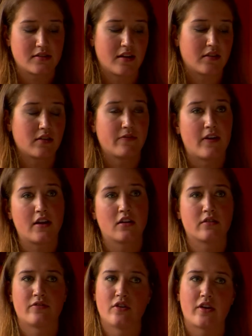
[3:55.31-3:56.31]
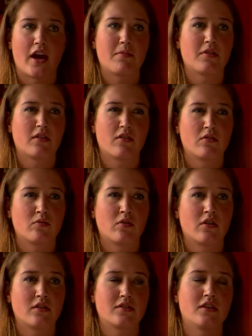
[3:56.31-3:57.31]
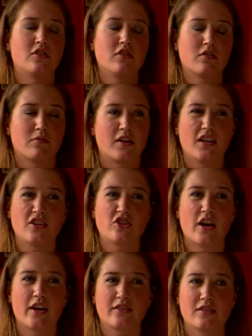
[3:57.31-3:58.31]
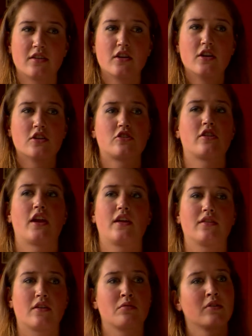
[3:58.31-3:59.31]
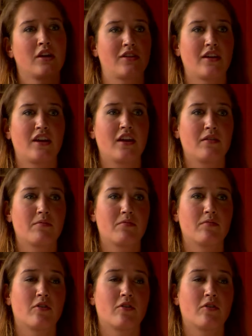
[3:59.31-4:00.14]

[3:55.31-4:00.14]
They have to define all the vocab in their own words and do the reading checks so that they're really thinking,